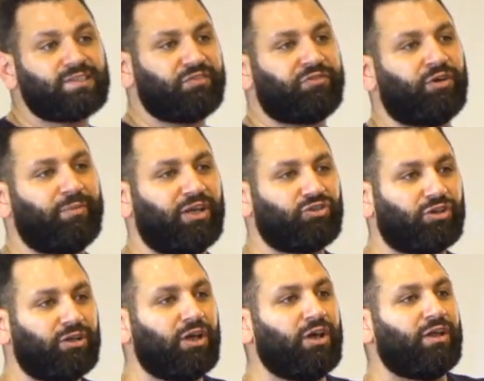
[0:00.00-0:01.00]

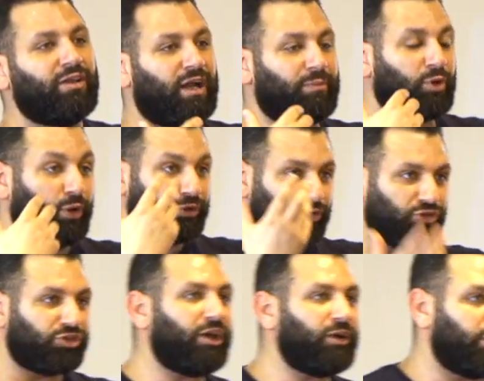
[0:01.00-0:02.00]
information that I'm going to
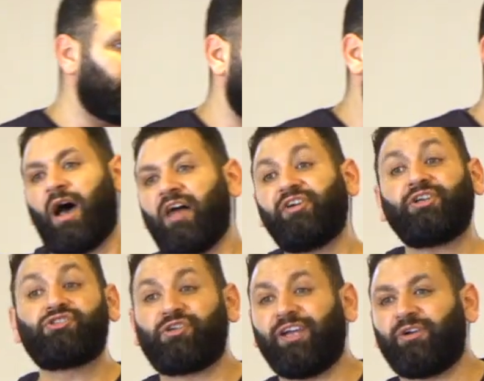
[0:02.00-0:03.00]
share with you. Other
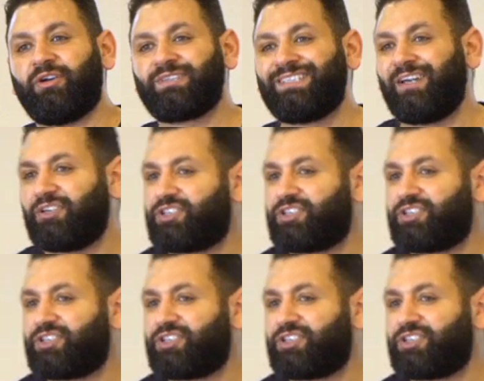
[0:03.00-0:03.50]
trainers, they're